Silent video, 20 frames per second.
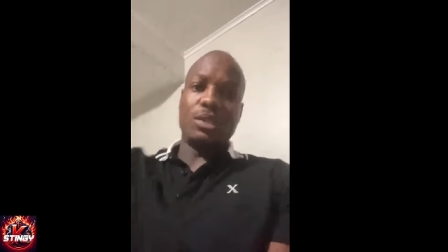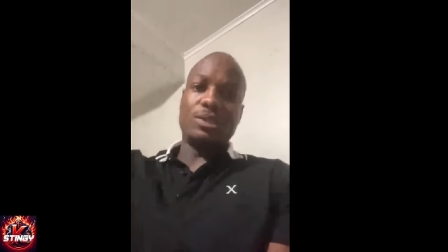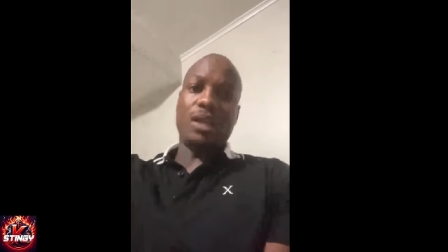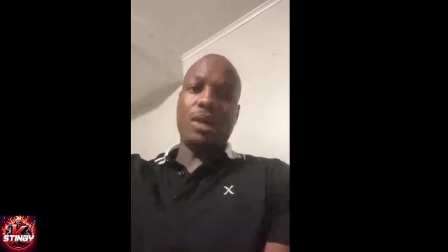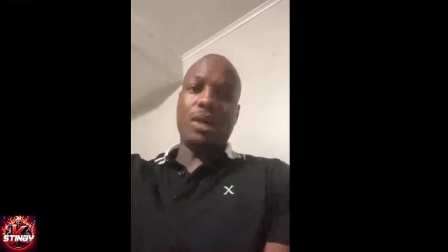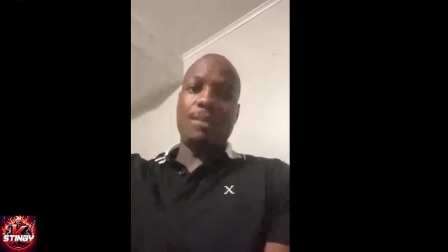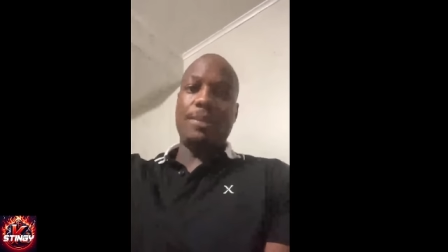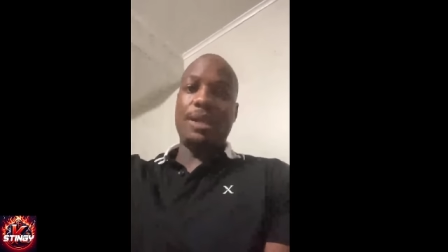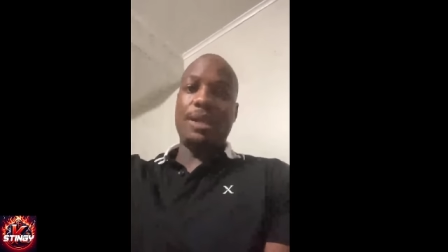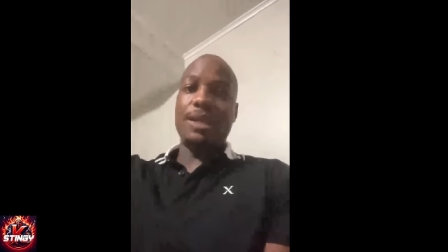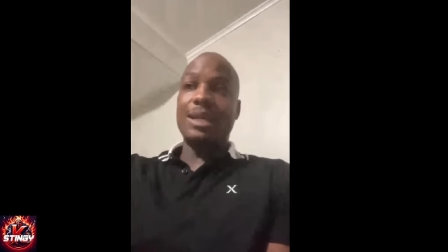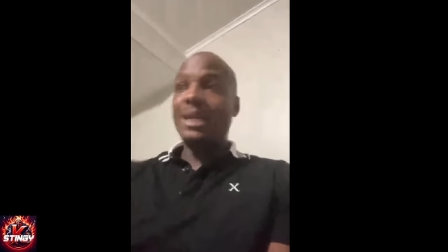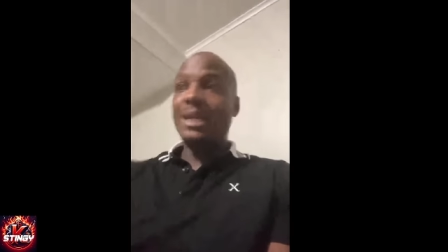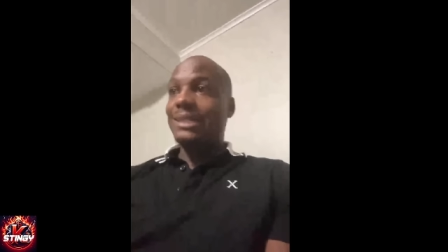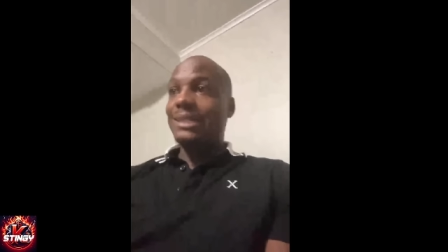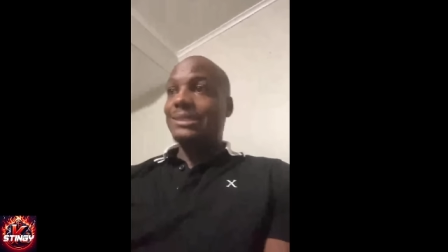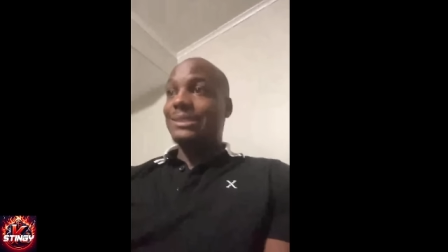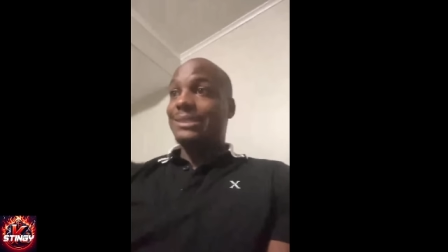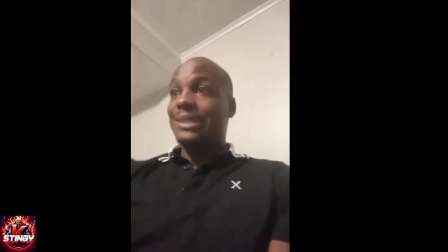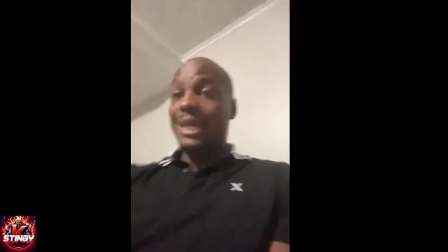you want to top
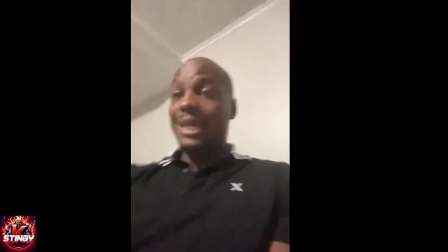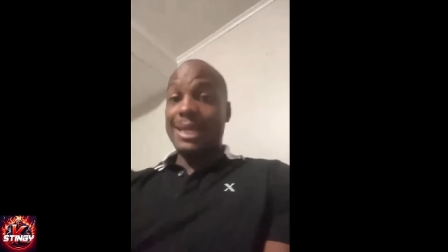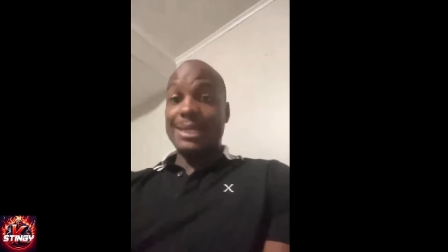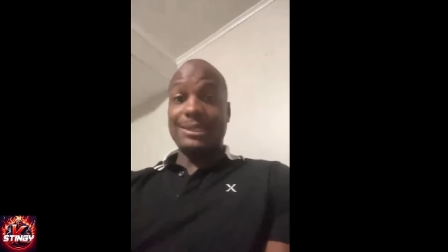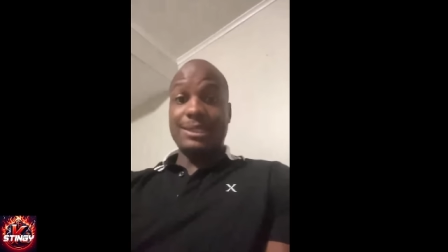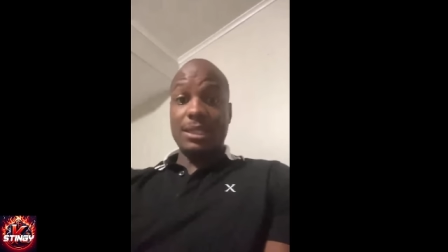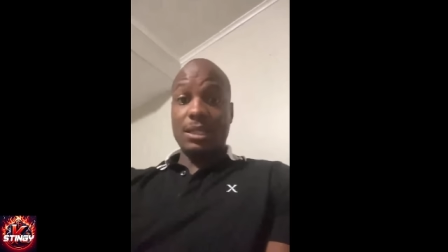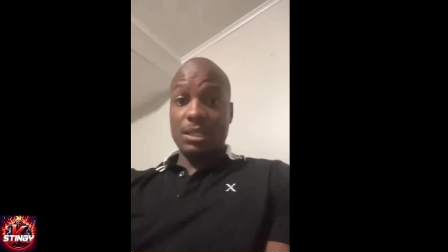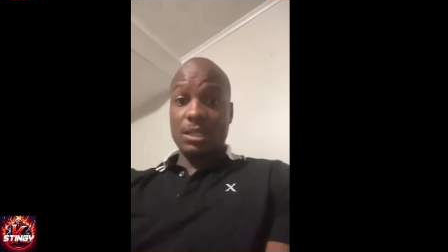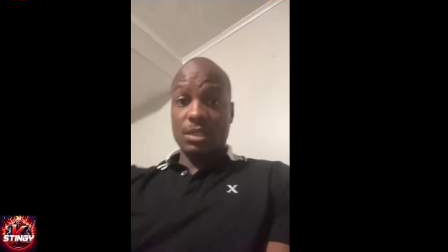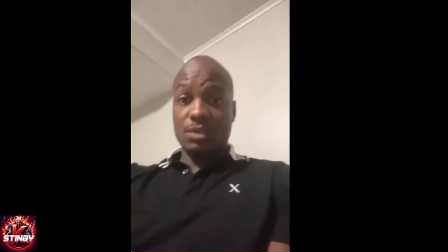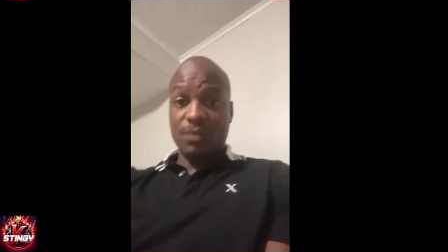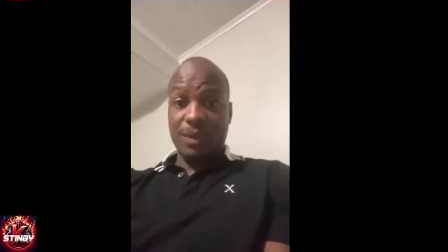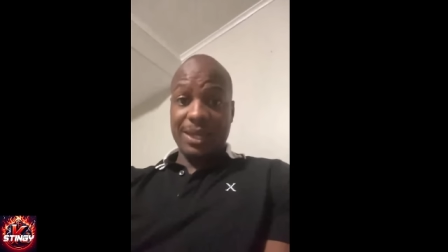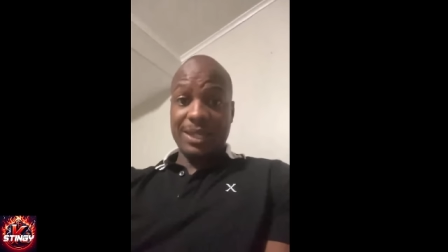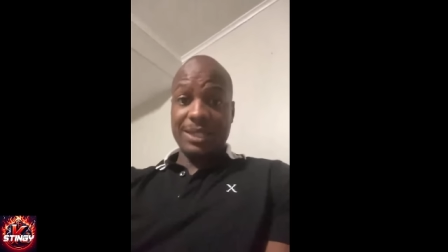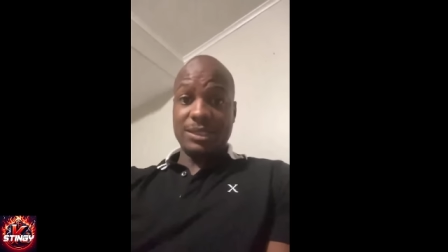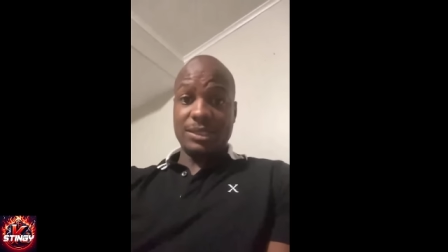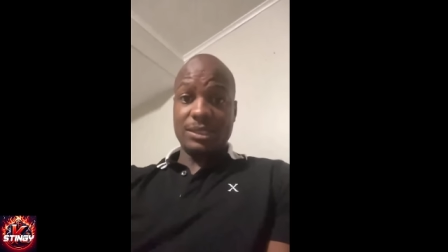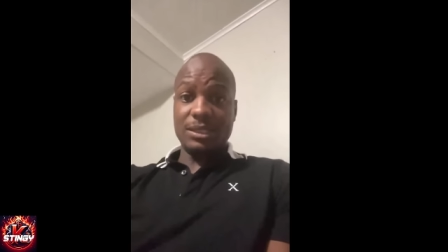that, say it to
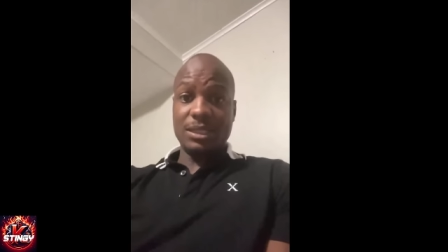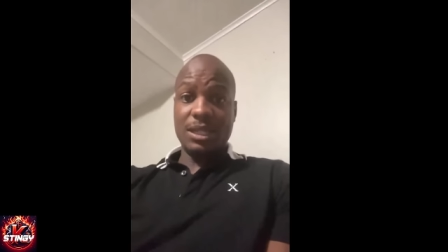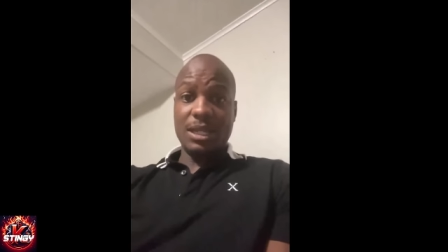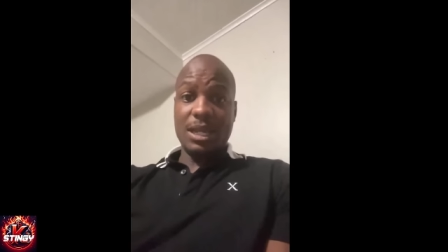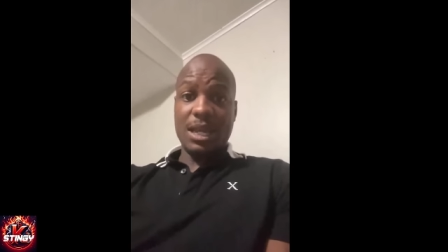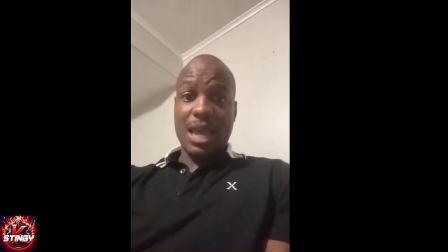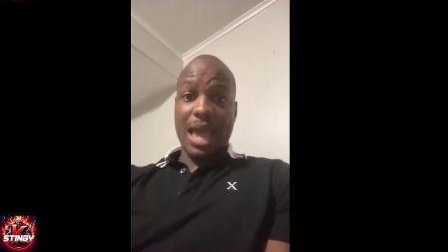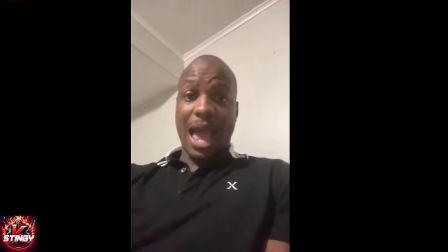his face.